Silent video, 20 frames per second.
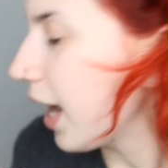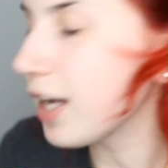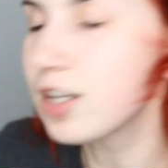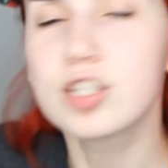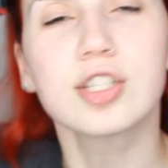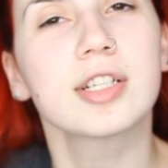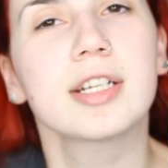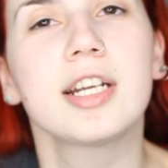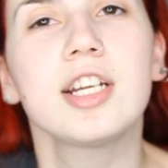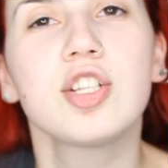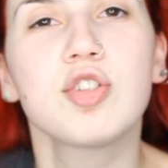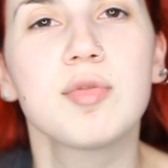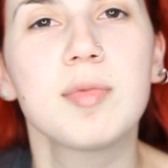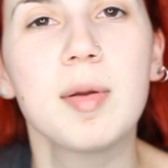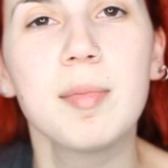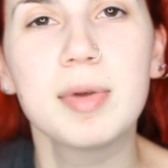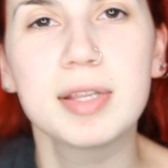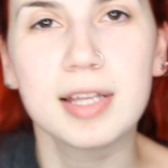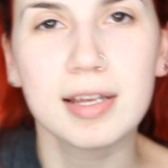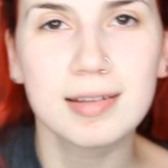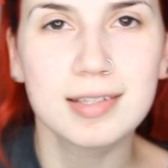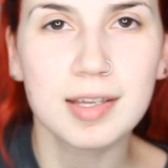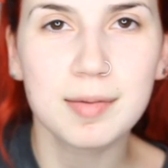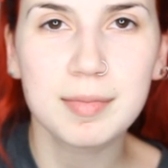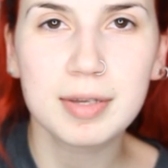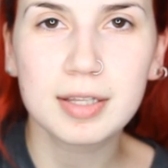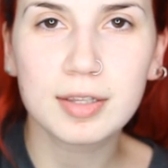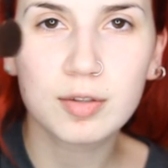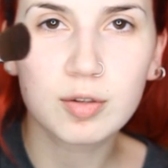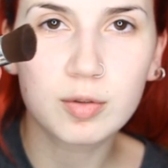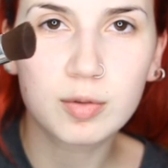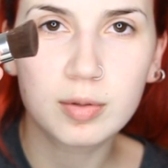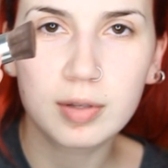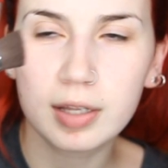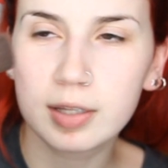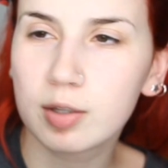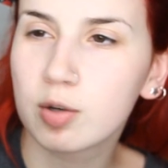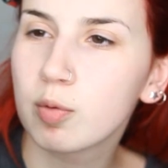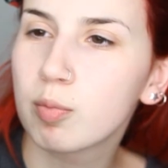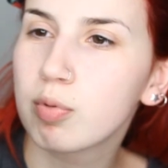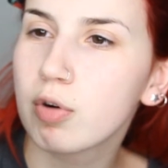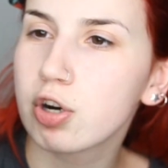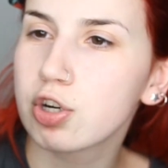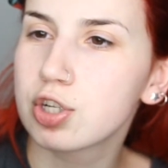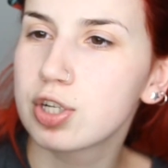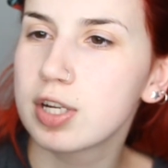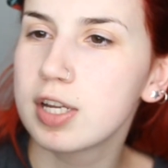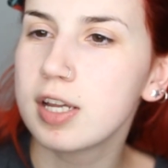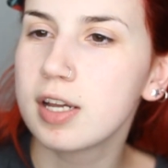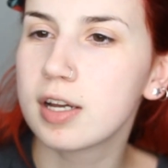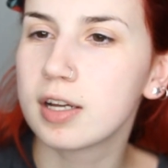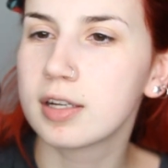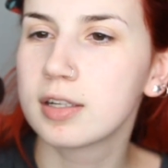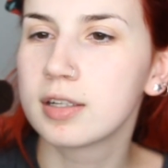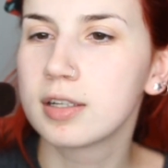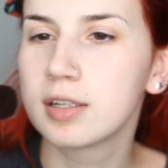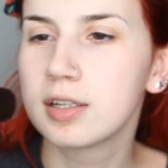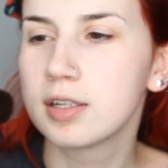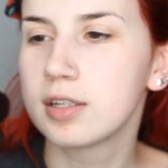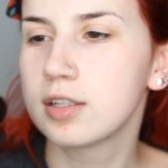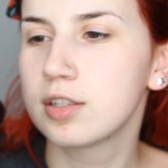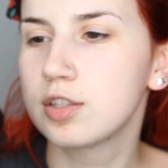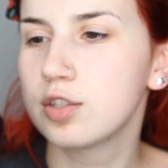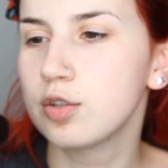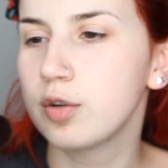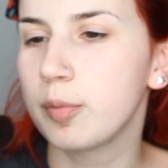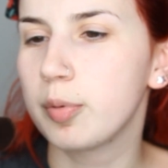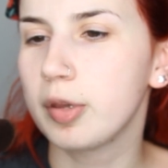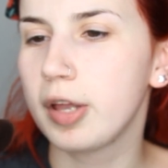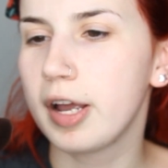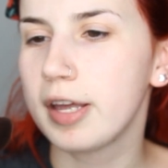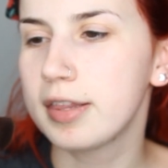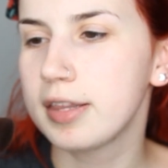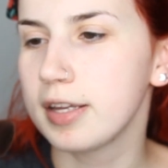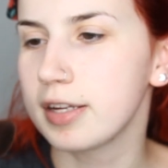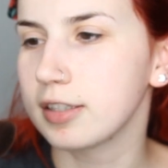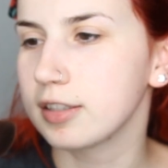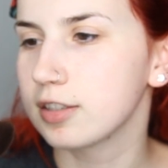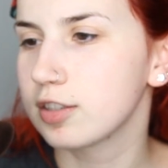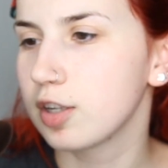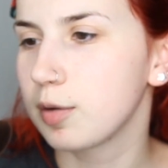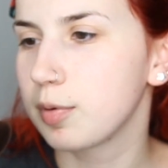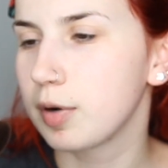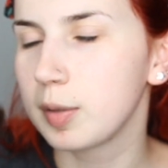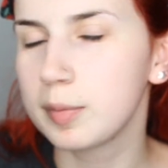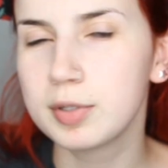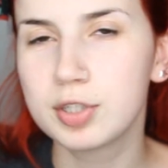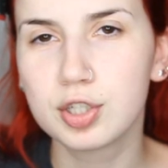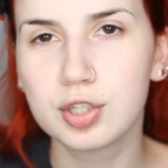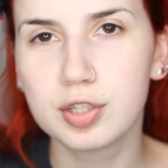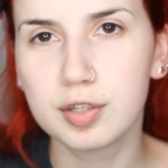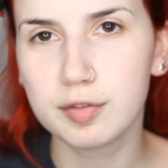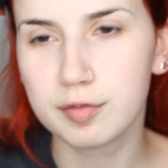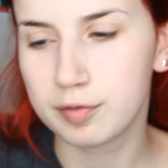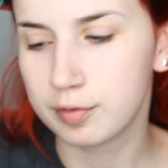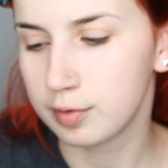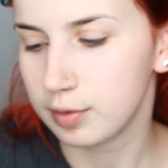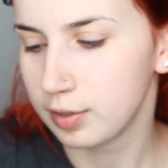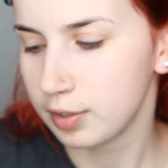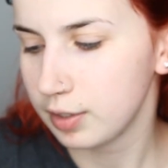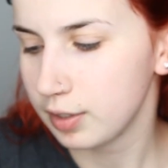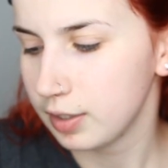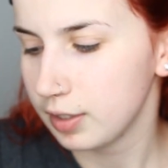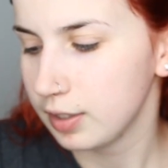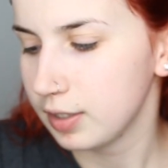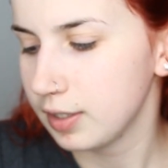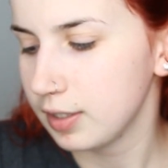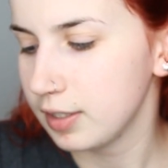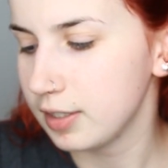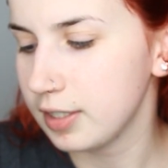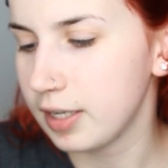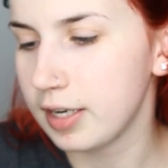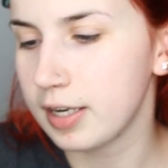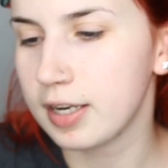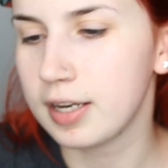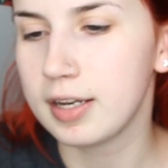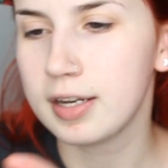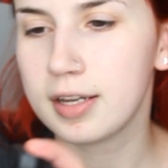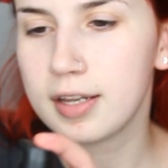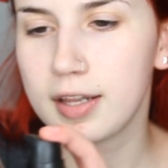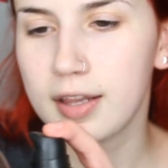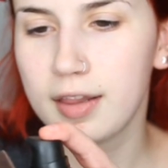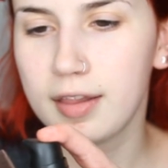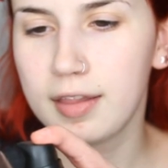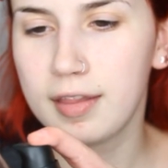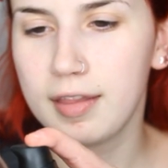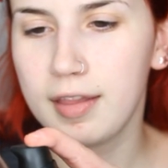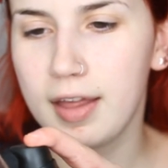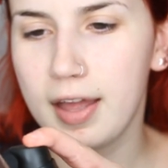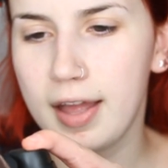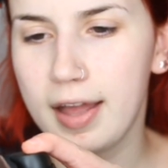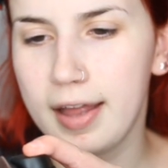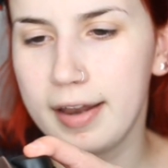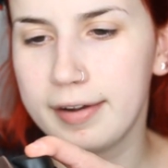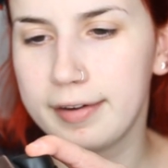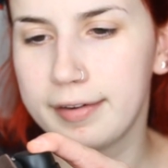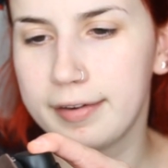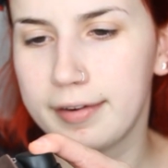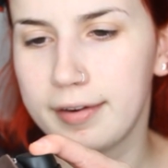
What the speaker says: Actually, I just remembered they sent me a little brush here to apply things, so I probably should have done that.